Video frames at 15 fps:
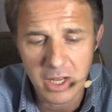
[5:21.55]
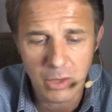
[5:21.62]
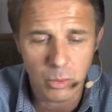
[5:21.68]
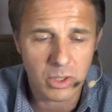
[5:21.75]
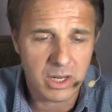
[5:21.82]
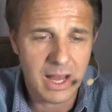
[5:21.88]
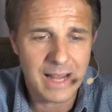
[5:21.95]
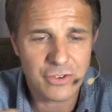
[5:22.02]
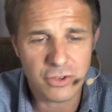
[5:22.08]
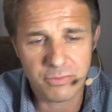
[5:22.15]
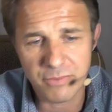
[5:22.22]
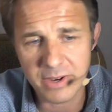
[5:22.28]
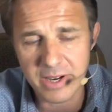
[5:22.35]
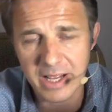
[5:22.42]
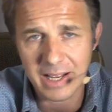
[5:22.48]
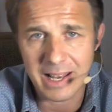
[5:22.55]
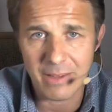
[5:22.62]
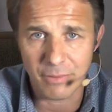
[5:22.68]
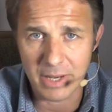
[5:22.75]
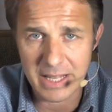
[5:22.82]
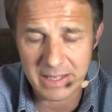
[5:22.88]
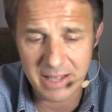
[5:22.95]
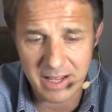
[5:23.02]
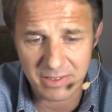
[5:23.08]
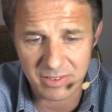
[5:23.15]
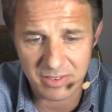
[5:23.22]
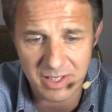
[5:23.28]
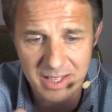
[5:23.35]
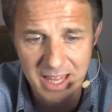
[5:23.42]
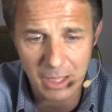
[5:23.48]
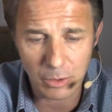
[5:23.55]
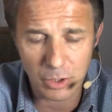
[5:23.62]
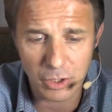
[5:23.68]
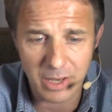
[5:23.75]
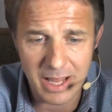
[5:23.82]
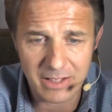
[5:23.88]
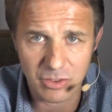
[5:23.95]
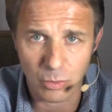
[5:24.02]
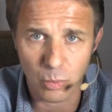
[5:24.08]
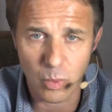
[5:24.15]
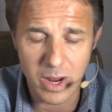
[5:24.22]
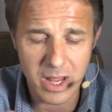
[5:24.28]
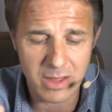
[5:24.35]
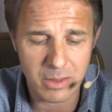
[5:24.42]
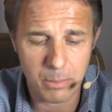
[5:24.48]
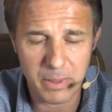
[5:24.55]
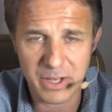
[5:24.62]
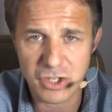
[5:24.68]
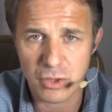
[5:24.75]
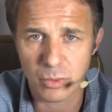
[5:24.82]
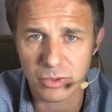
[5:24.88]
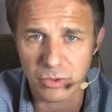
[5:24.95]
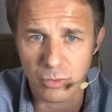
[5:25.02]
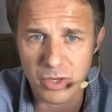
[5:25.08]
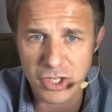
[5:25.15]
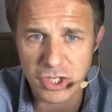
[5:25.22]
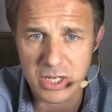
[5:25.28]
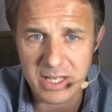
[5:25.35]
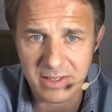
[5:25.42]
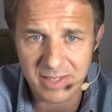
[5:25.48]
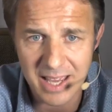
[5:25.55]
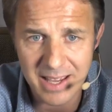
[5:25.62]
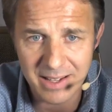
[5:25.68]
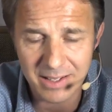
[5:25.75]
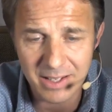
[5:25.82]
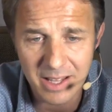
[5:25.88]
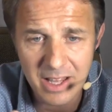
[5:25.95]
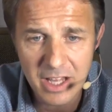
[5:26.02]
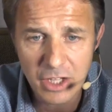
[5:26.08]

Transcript: What Lightroom very cleverly does is it calculates where the picture was originally taken